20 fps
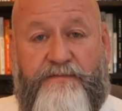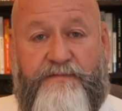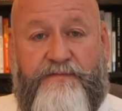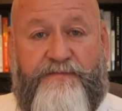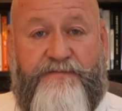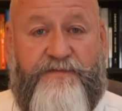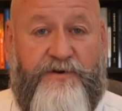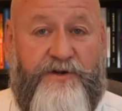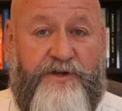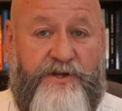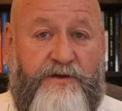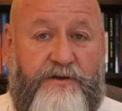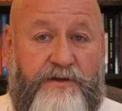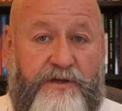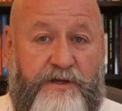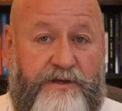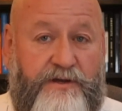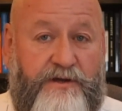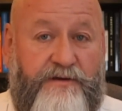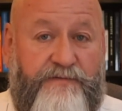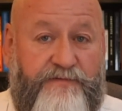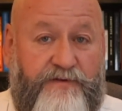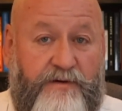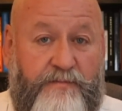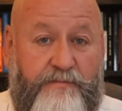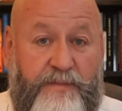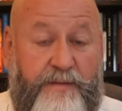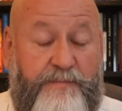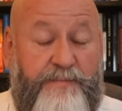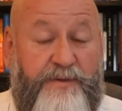for your
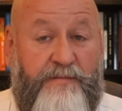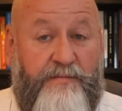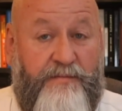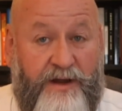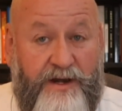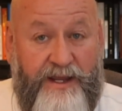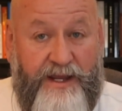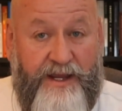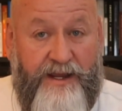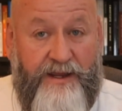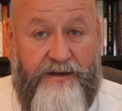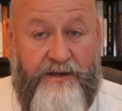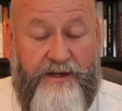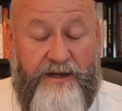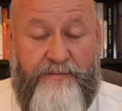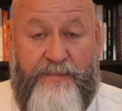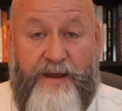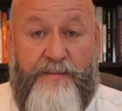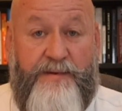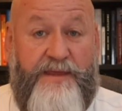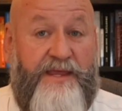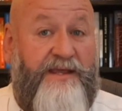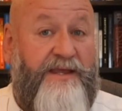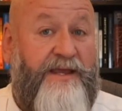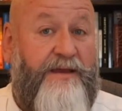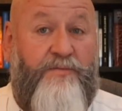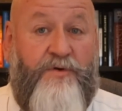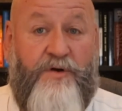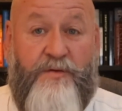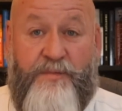firm might be money, and maybe they can
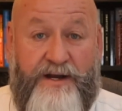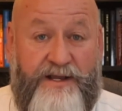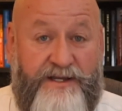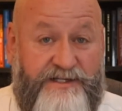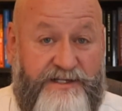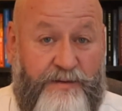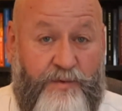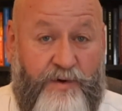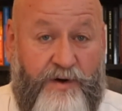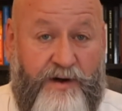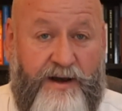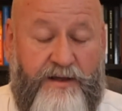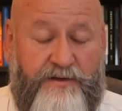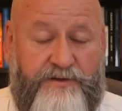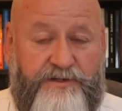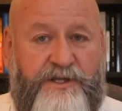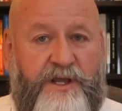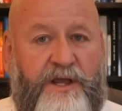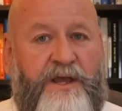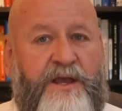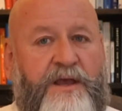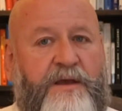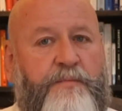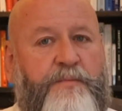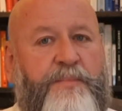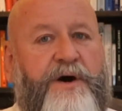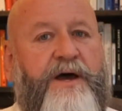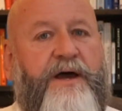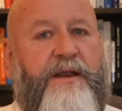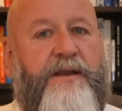get more money somewhere else.
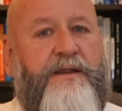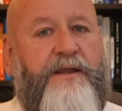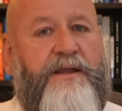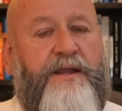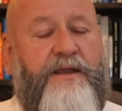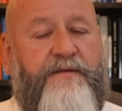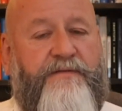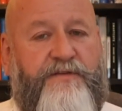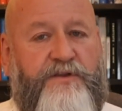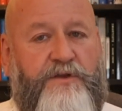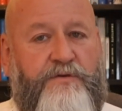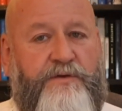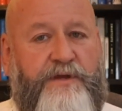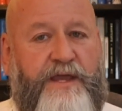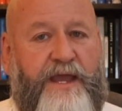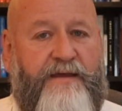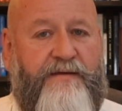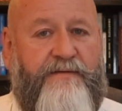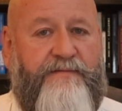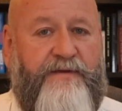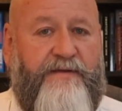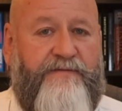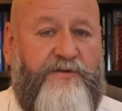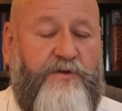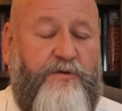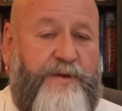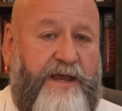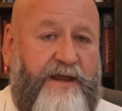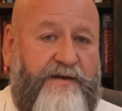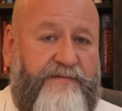But if you
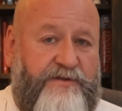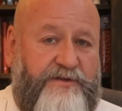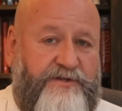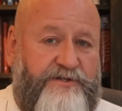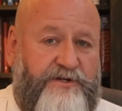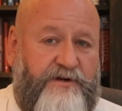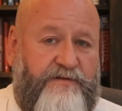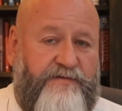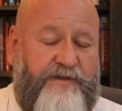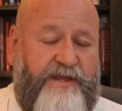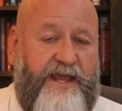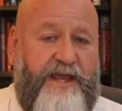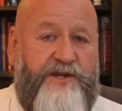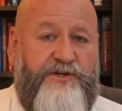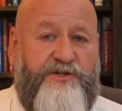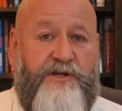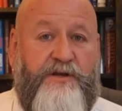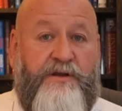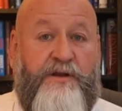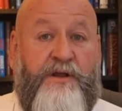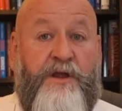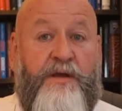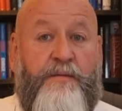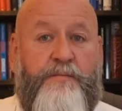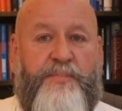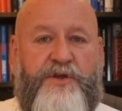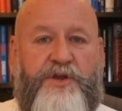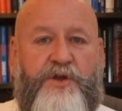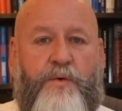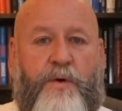paid for the certification,
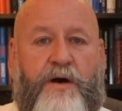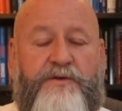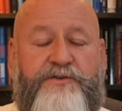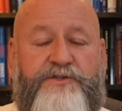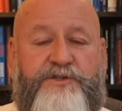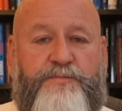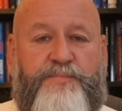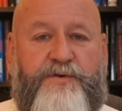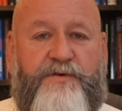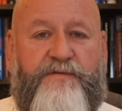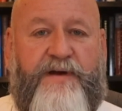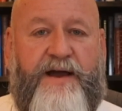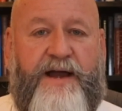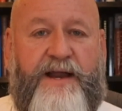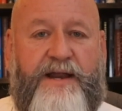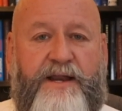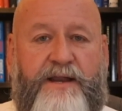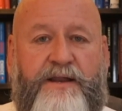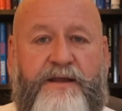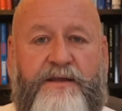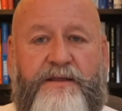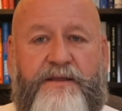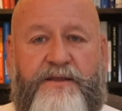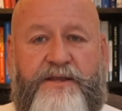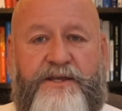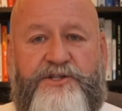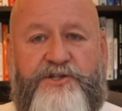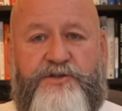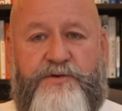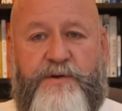but you also provided
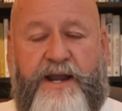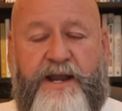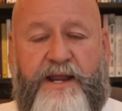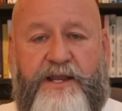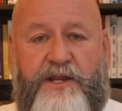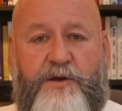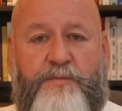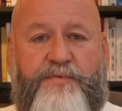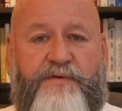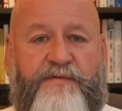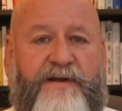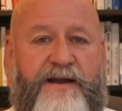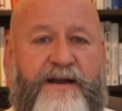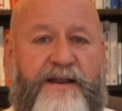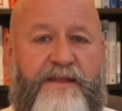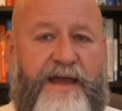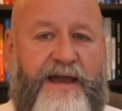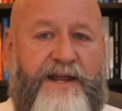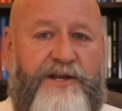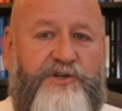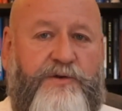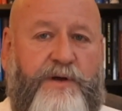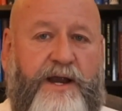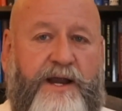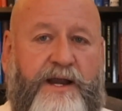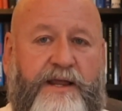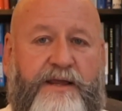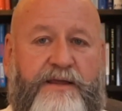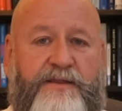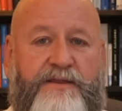this training, you provided that
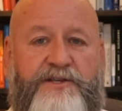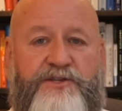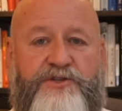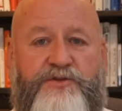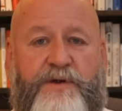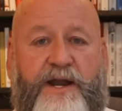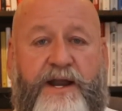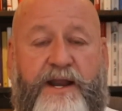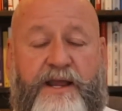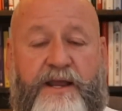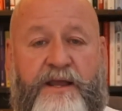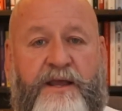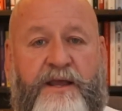training and this training,